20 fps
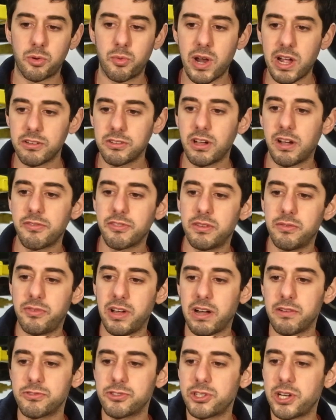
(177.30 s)
round off the
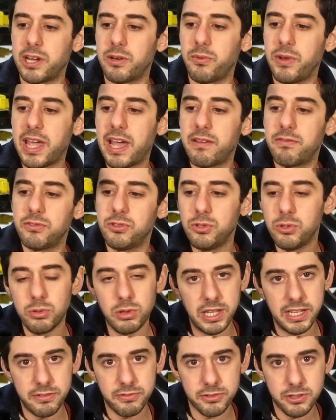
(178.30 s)
valve train, we have new
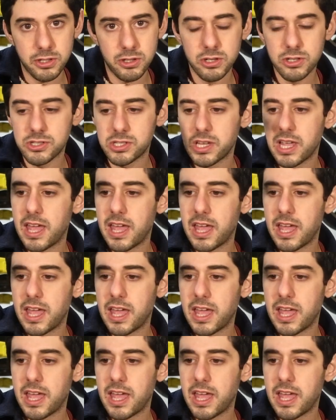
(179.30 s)
lifters